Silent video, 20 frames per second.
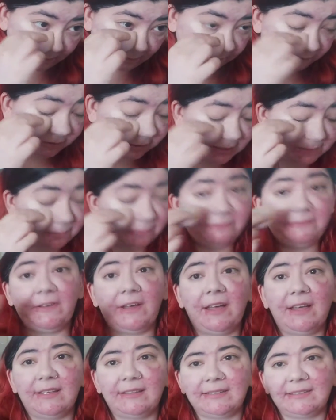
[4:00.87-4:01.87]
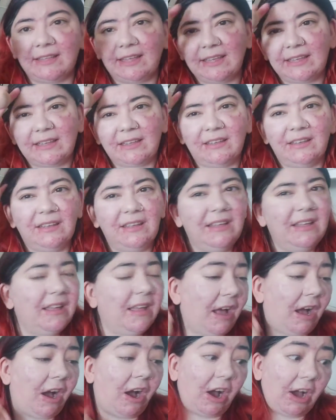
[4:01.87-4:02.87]
really prefers like
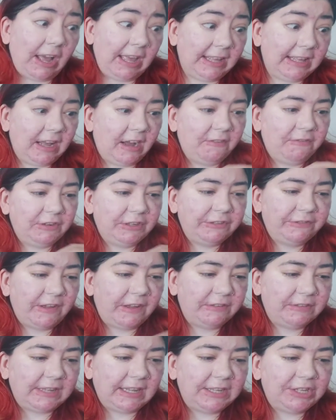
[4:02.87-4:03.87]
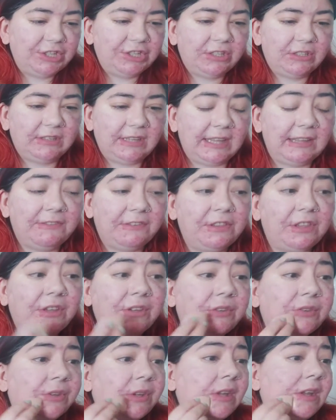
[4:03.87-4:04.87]
a high coverage foundation, even
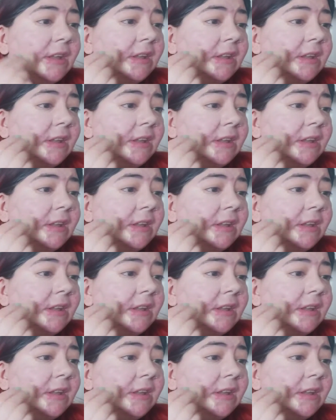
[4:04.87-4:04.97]
though